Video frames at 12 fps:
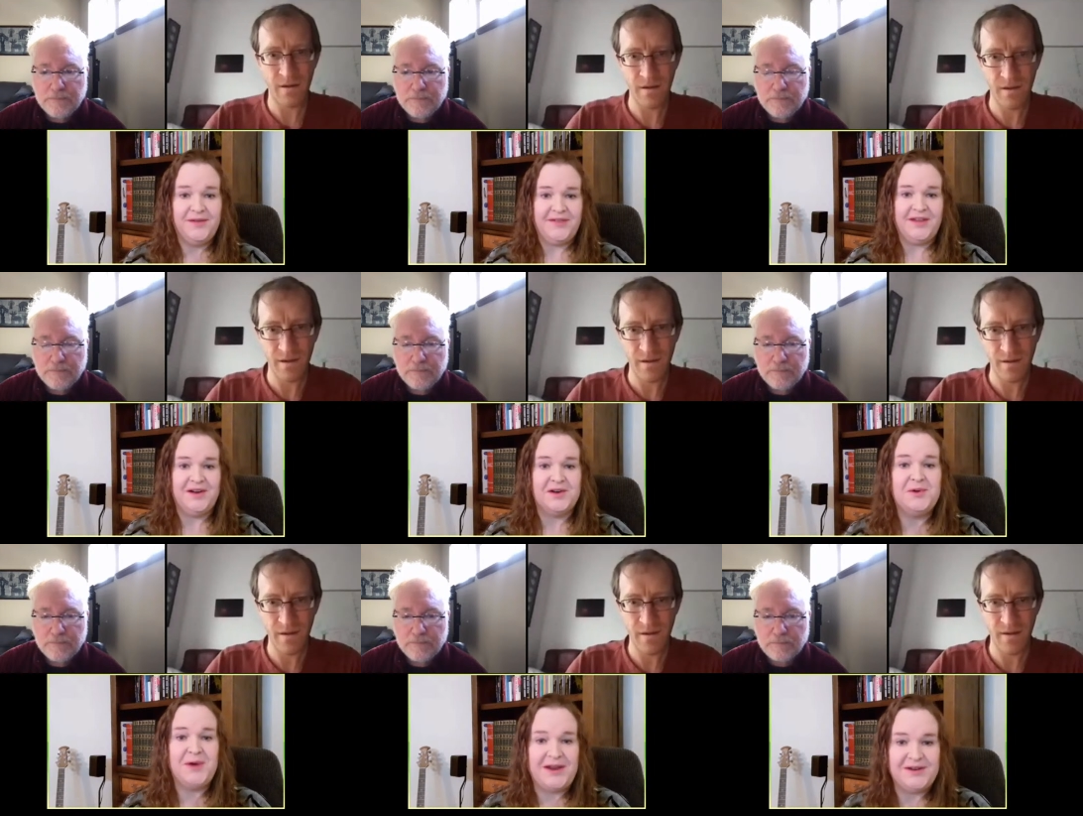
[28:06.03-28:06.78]
Speaker 1: of the
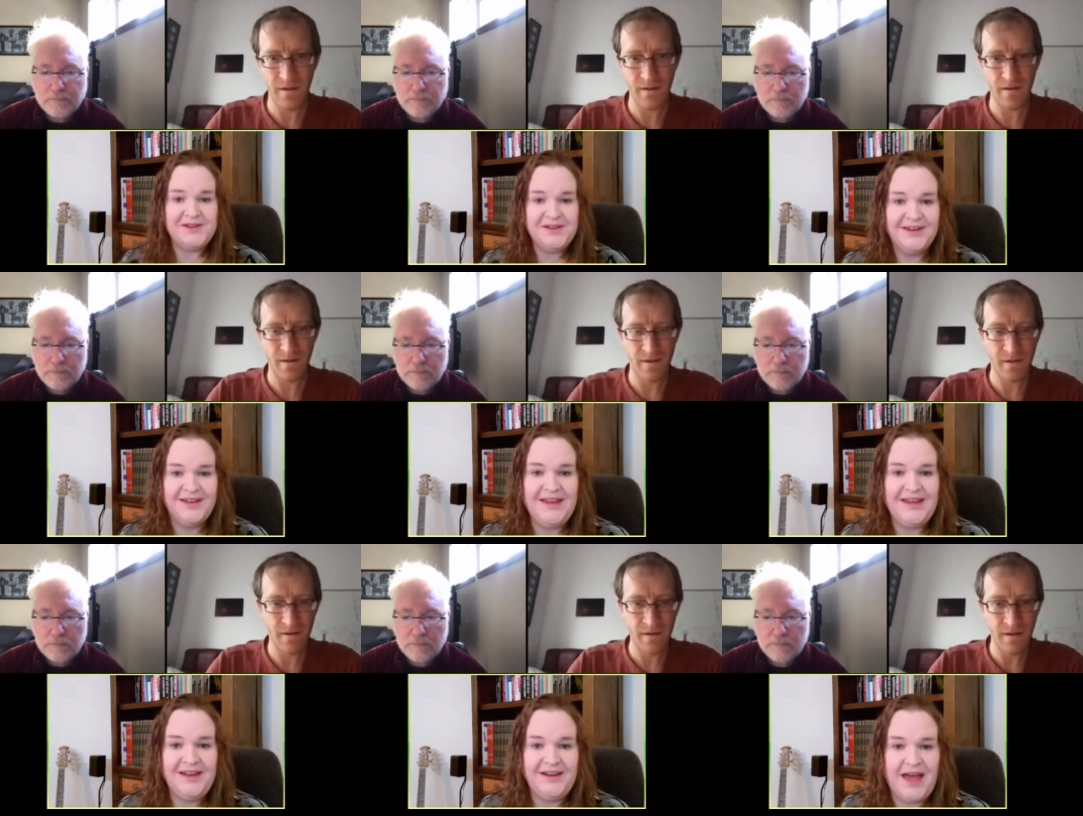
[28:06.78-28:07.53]
equator
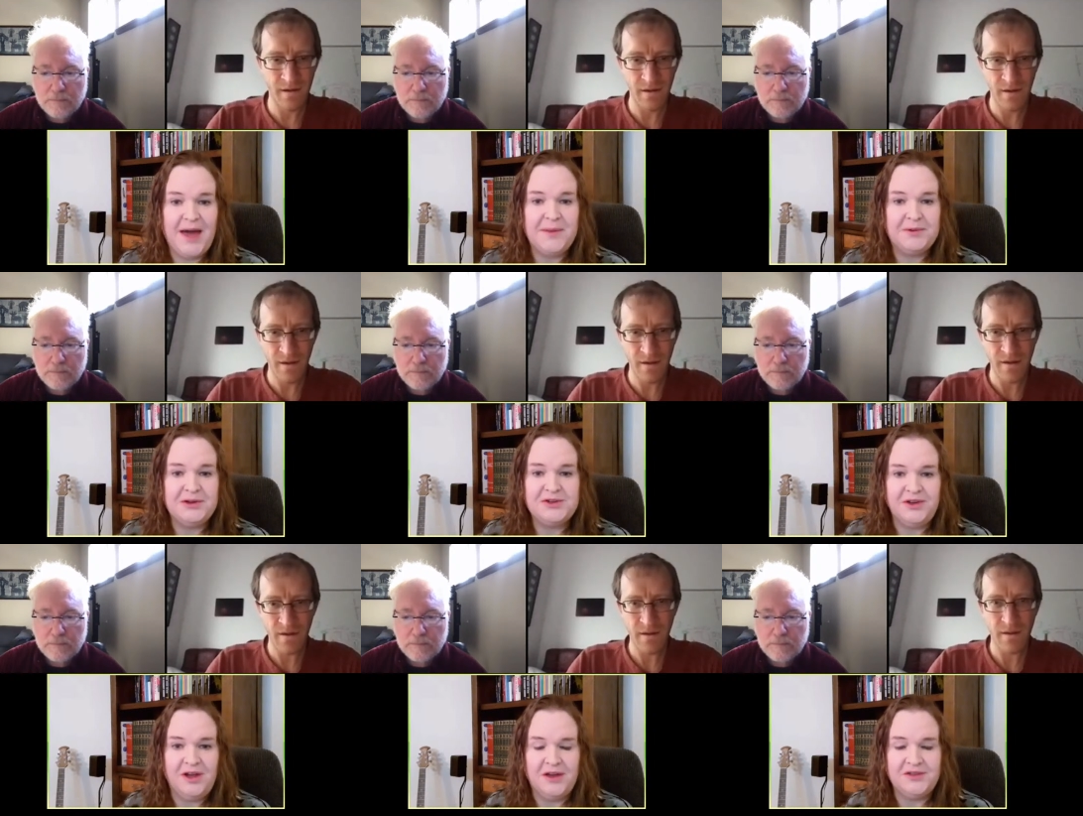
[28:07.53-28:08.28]
in
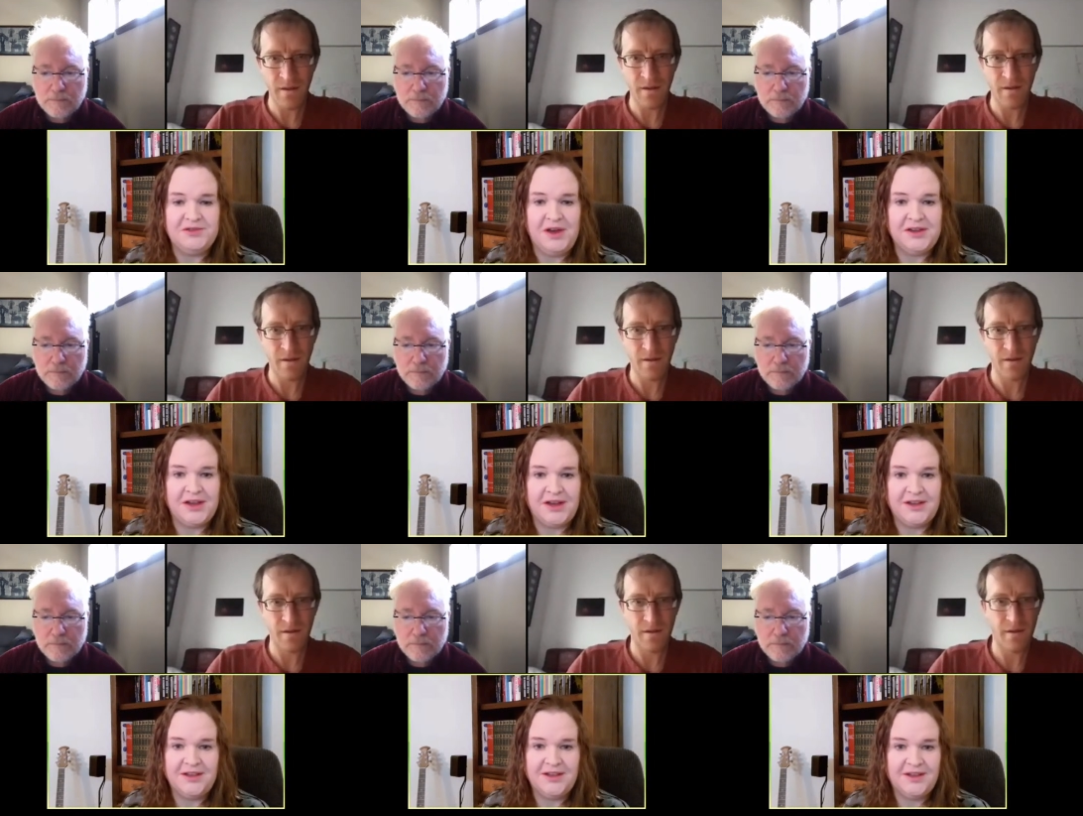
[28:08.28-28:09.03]
Aboriginal
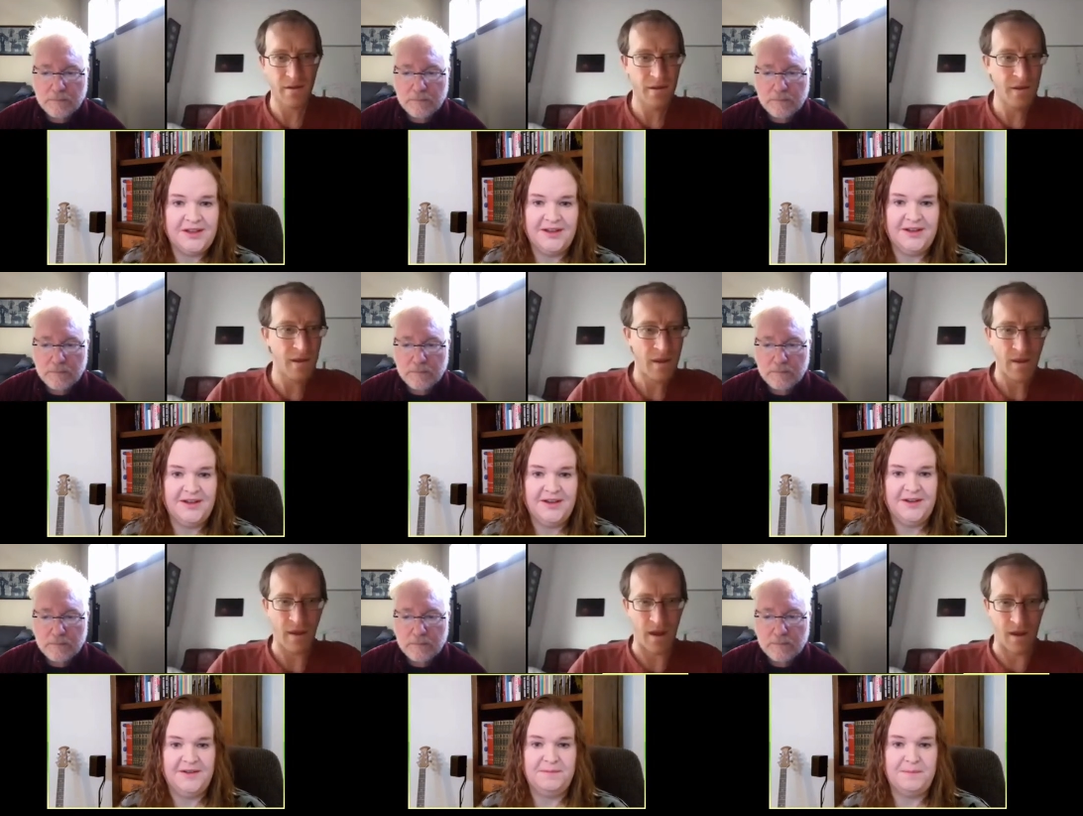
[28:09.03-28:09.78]
Australia?
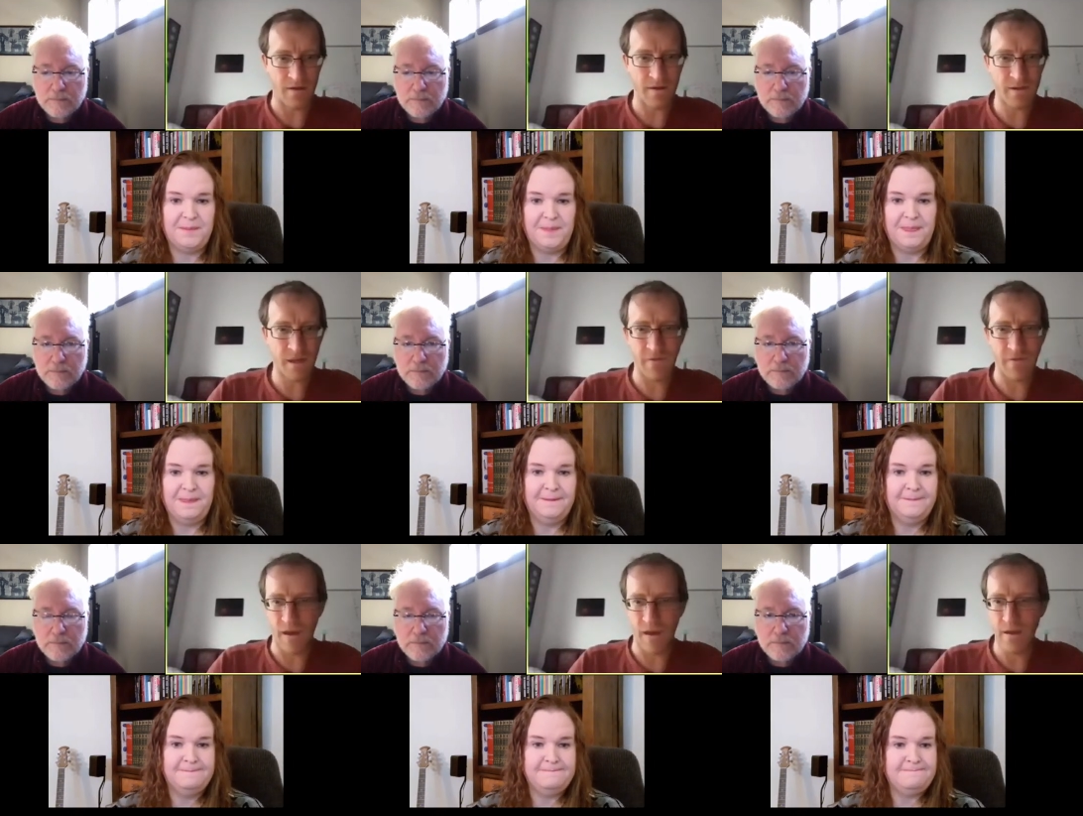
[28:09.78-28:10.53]
Yeah, I'll just give
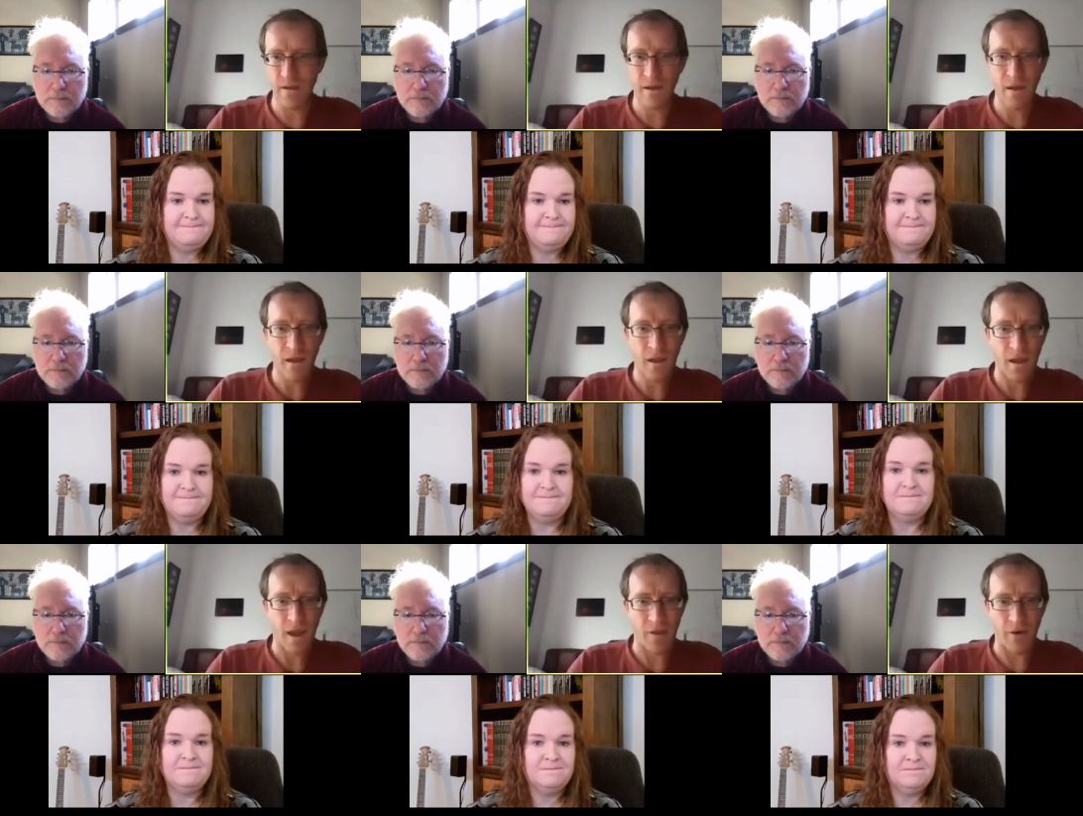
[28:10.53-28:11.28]
a
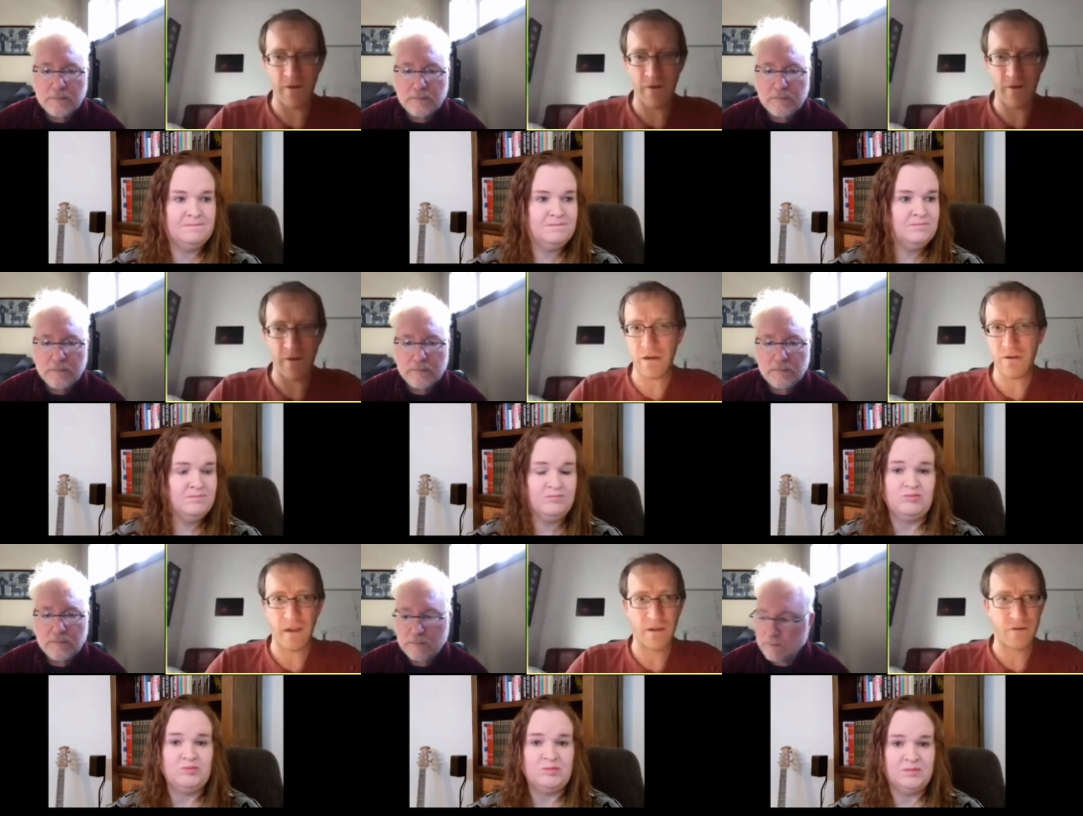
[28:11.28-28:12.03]
Speaker 2: brief
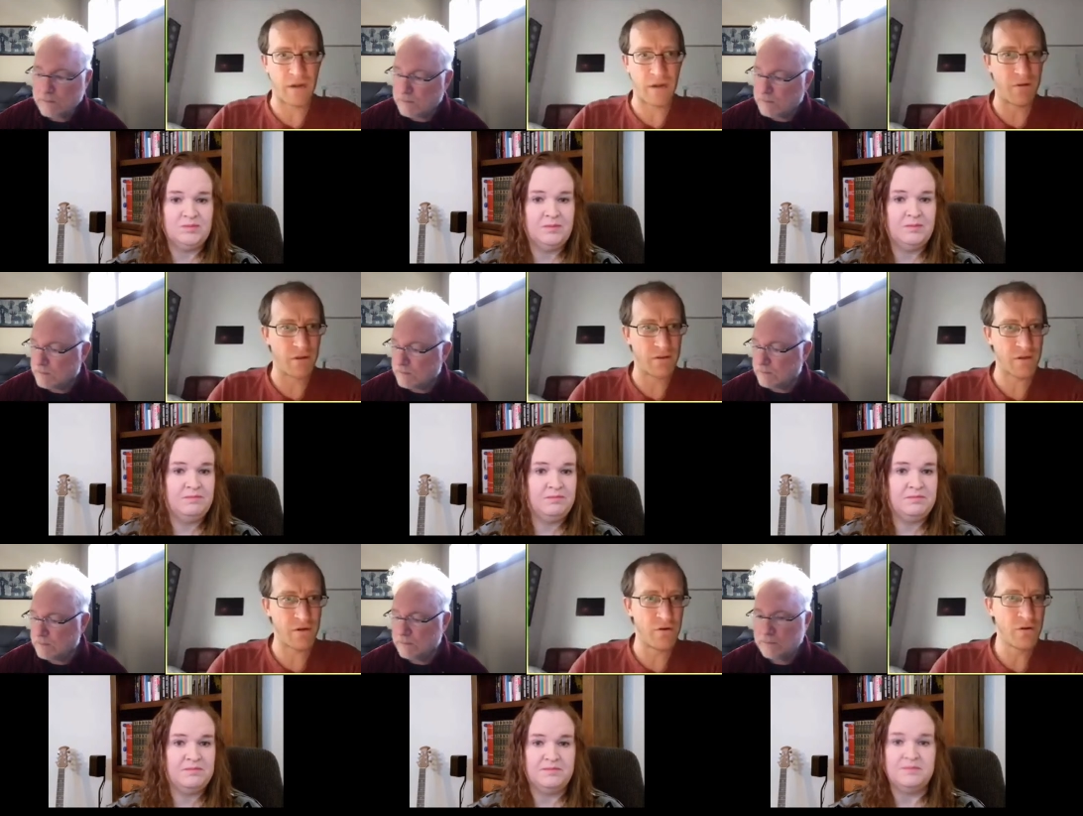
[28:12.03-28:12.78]
introduction in general
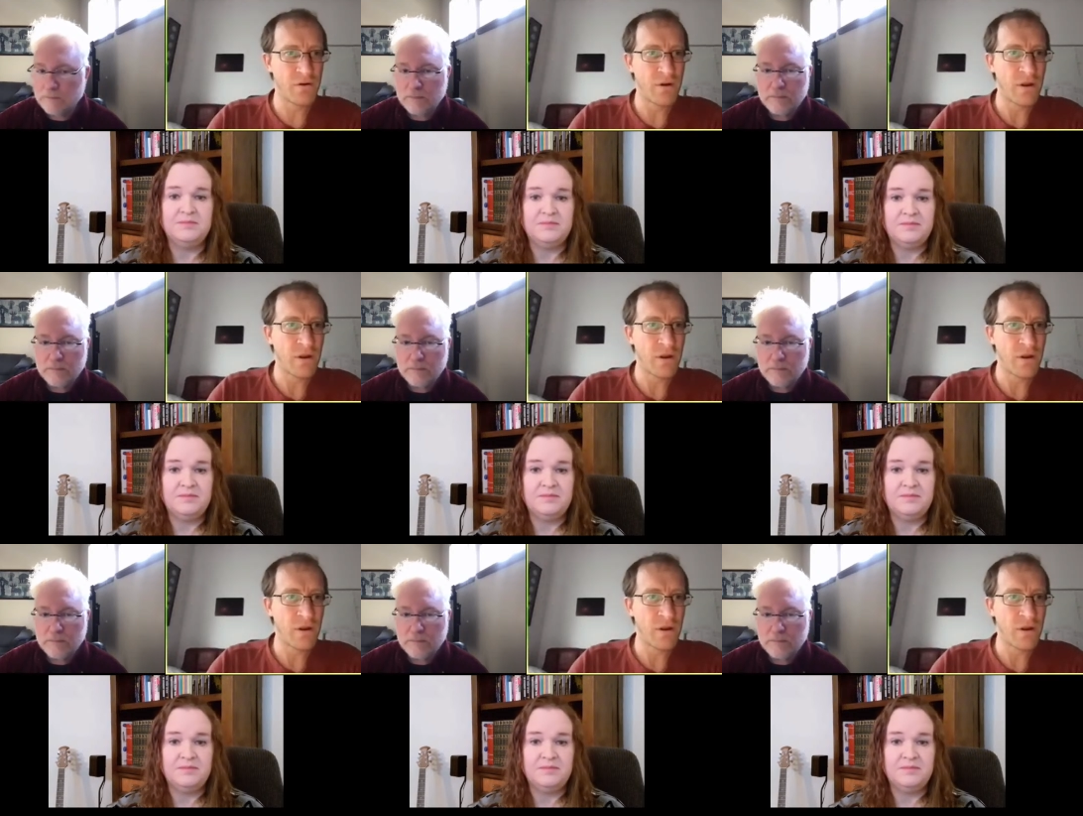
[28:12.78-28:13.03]
to